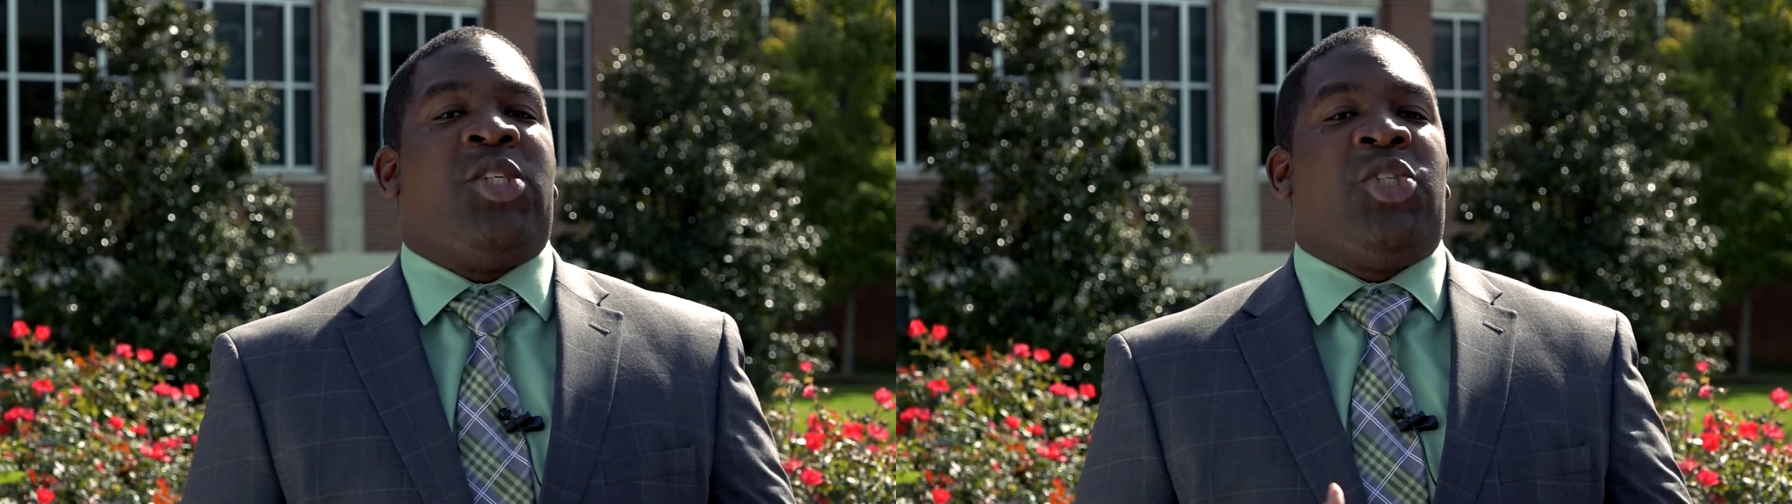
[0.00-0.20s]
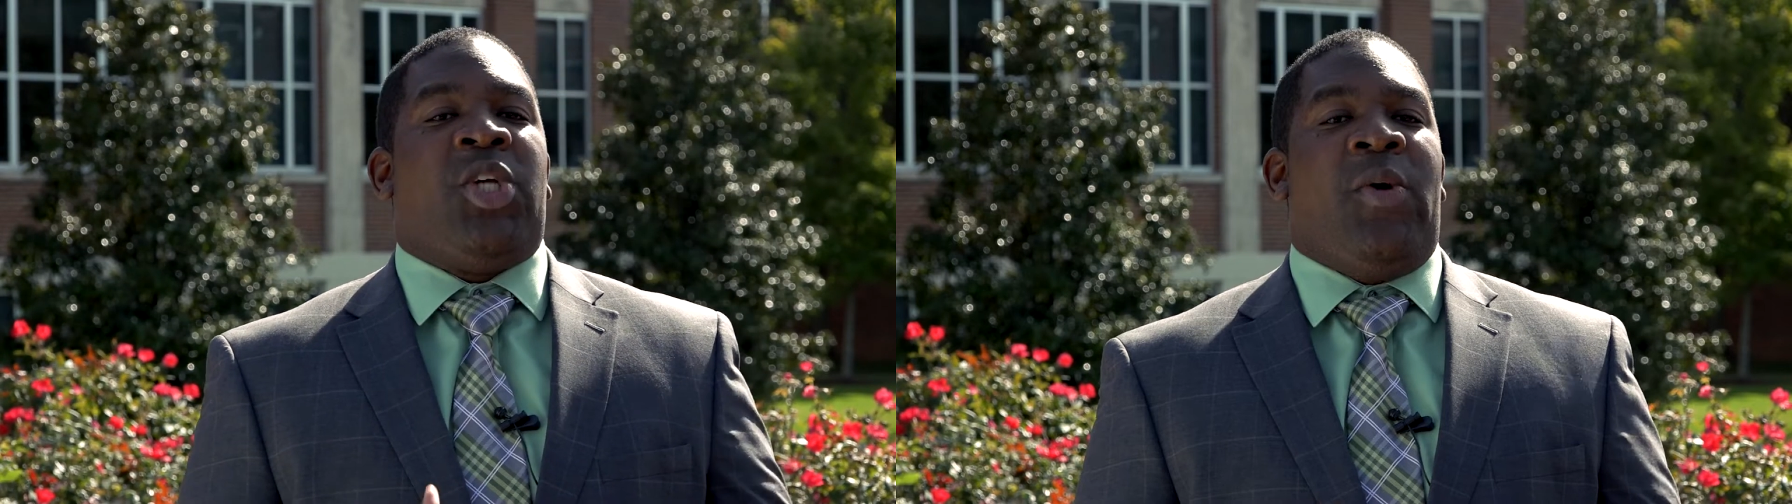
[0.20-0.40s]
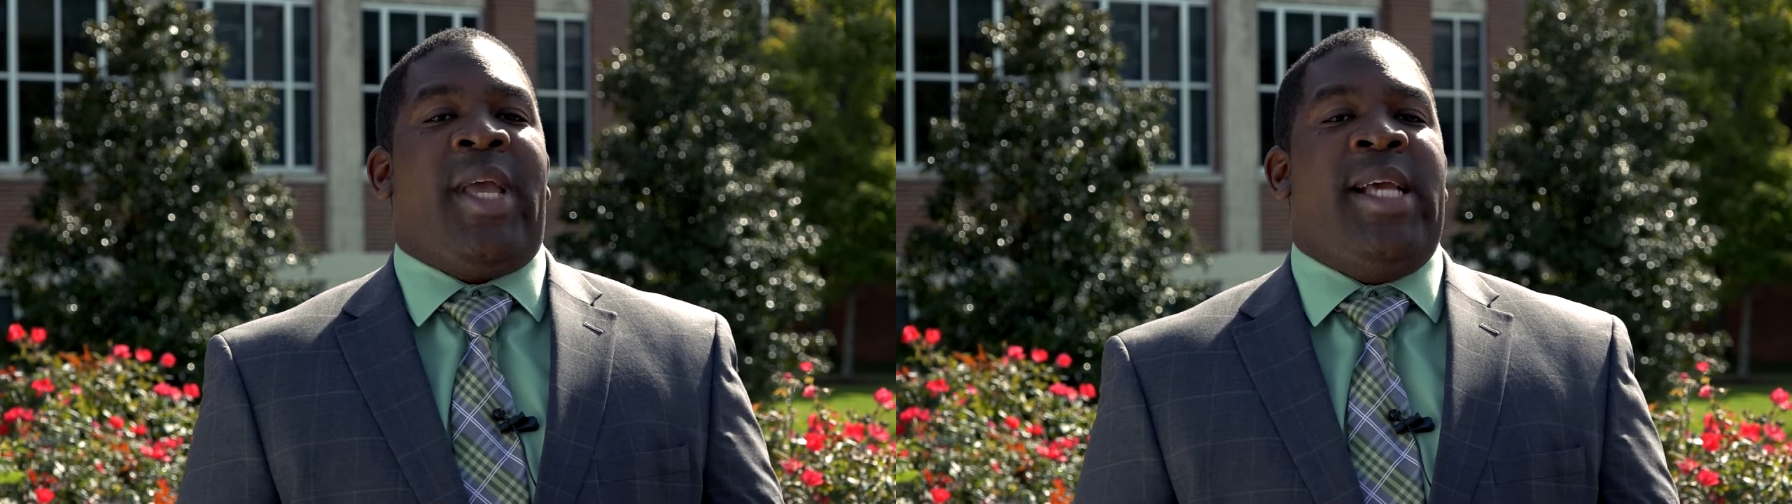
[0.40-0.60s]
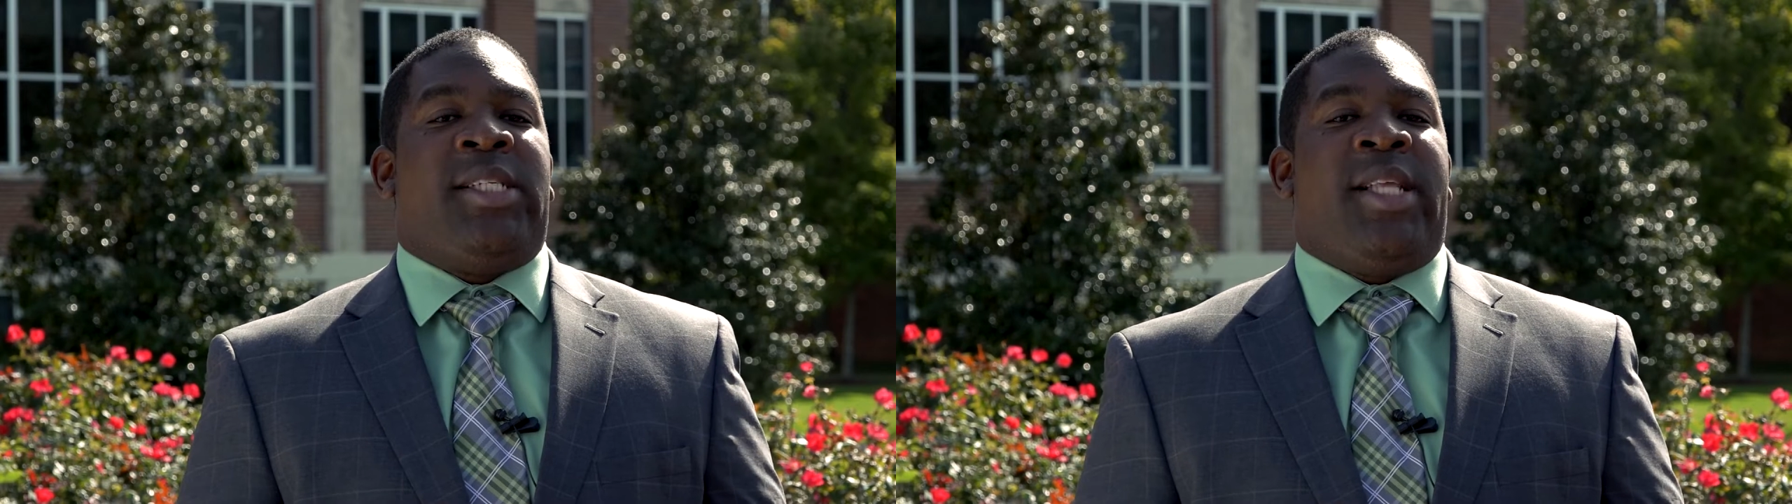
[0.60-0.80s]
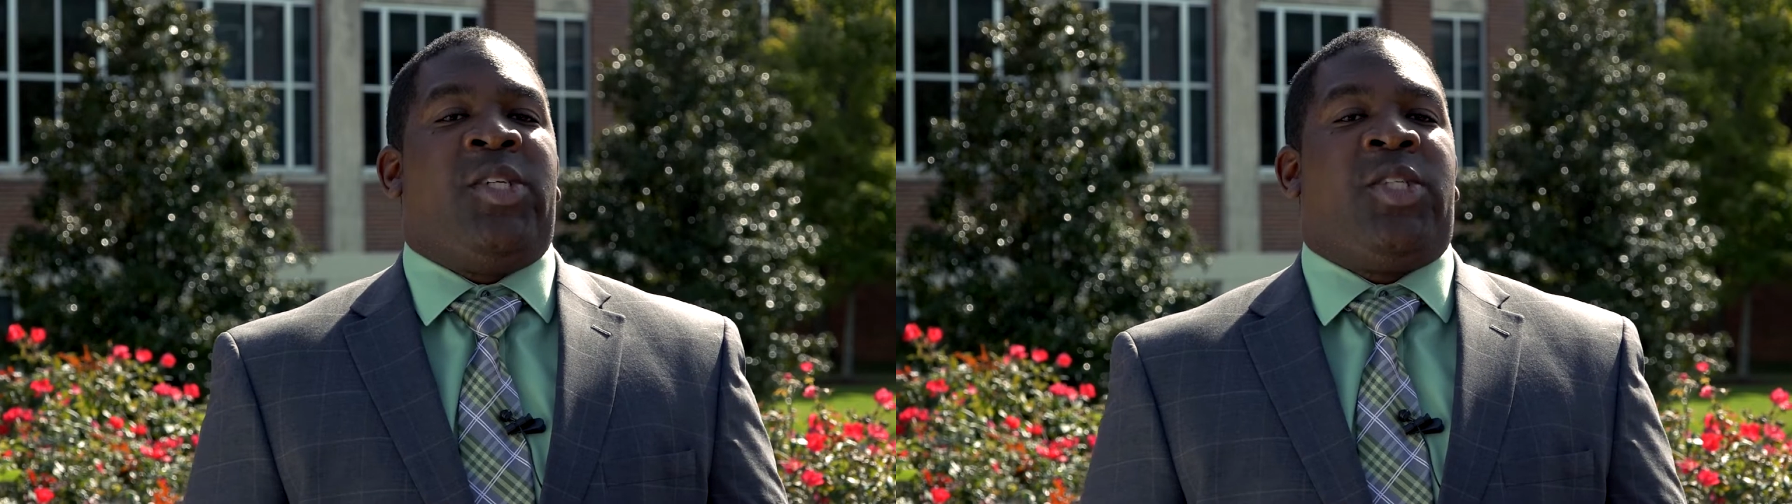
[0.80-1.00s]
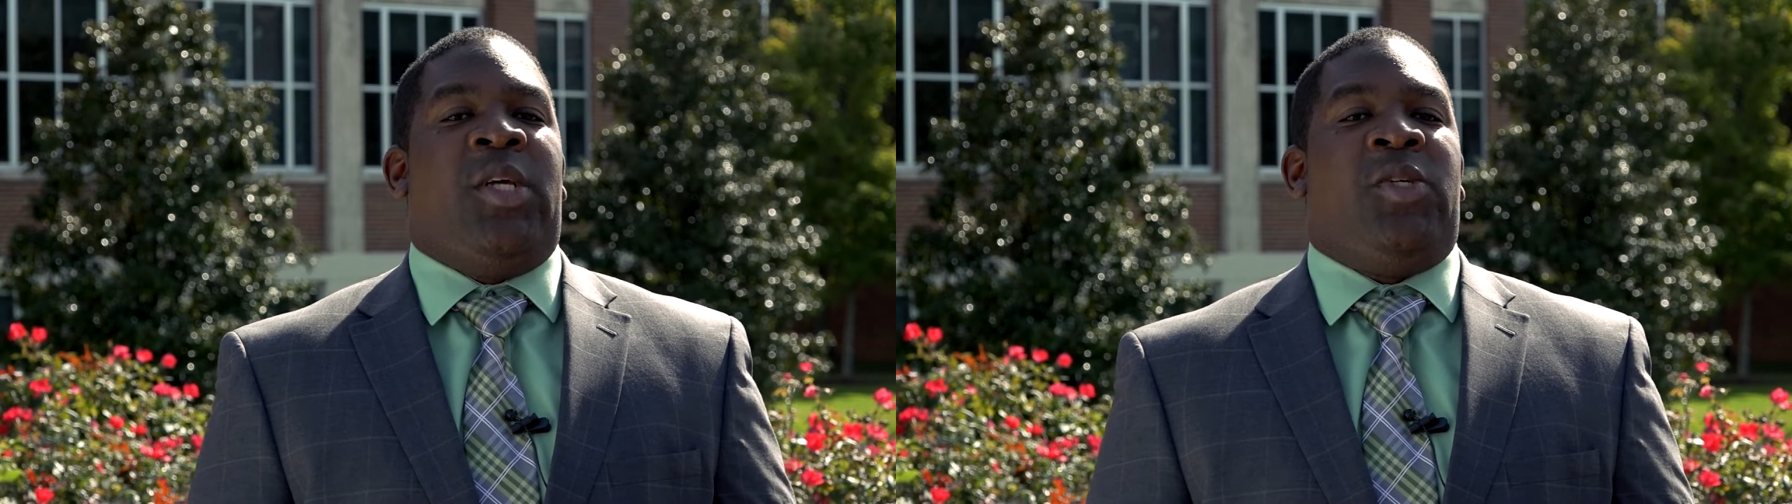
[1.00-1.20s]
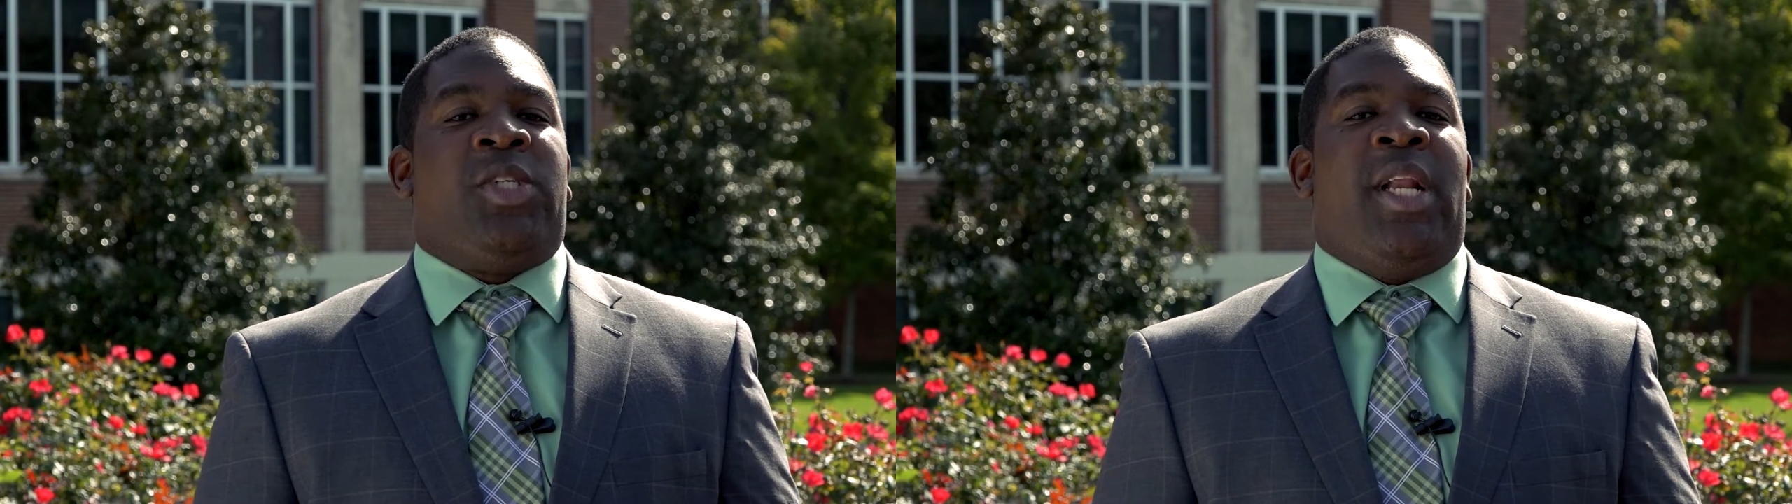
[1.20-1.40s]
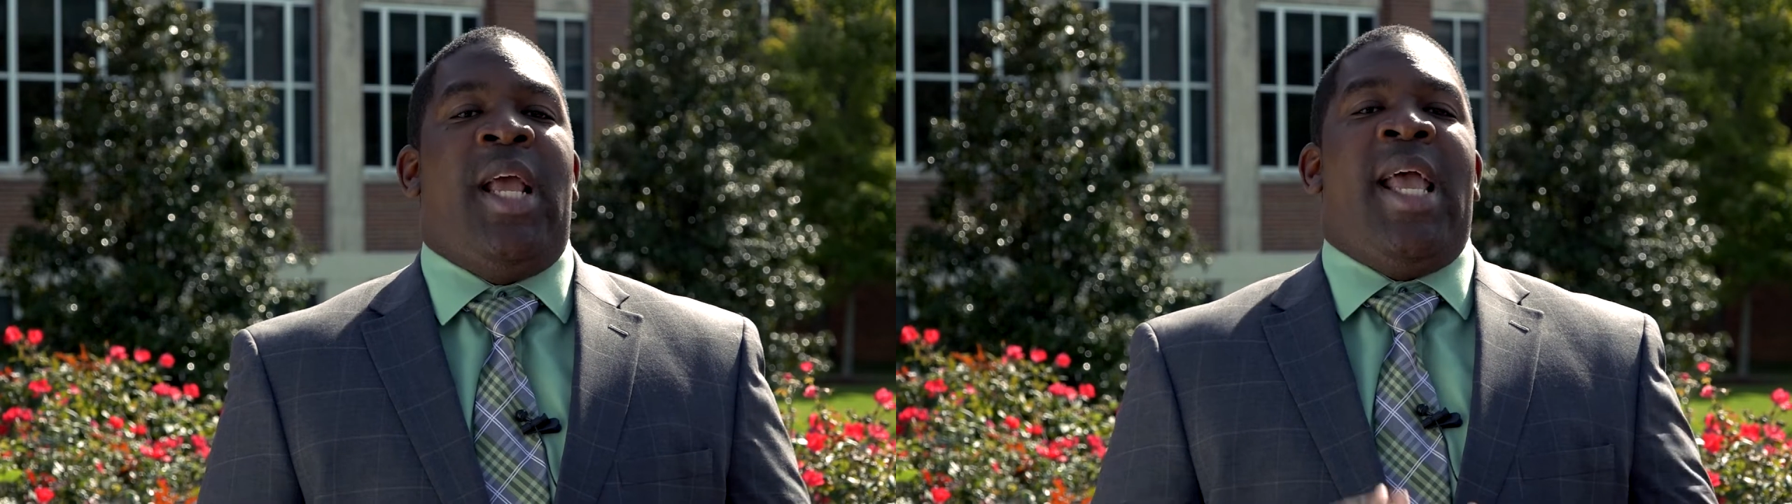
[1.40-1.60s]
to showcase their
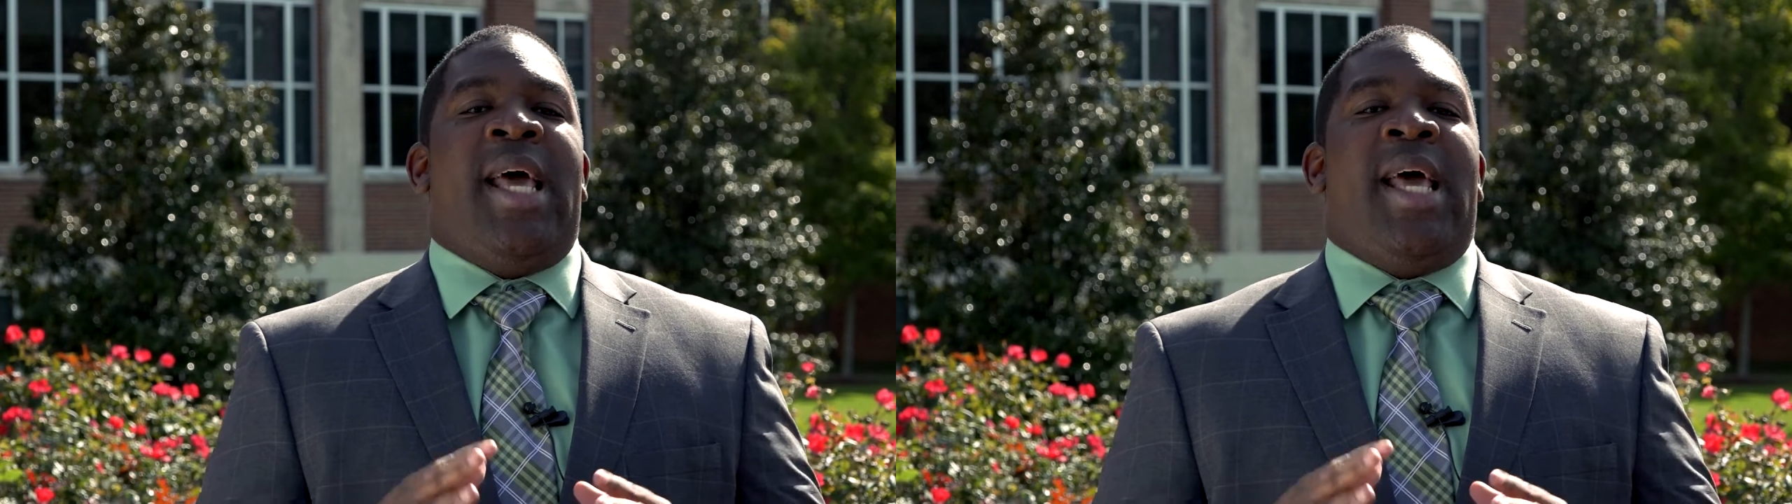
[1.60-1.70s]
solution